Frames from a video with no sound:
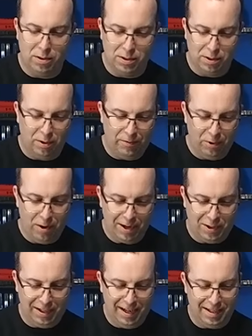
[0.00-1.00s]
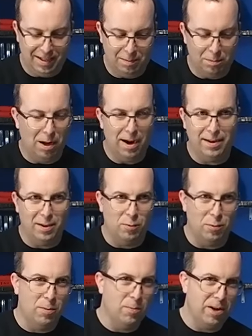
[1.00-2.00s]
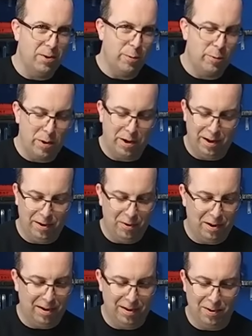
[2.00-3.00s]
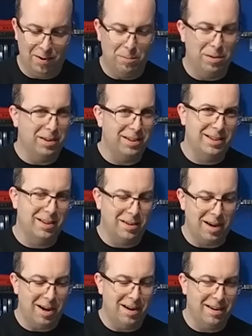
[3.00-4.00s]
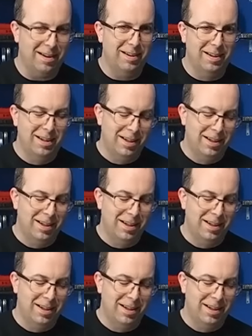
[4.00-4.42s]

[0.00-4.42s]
So if you actually needed some light in the room where you were working, you could you could plug this little guy in.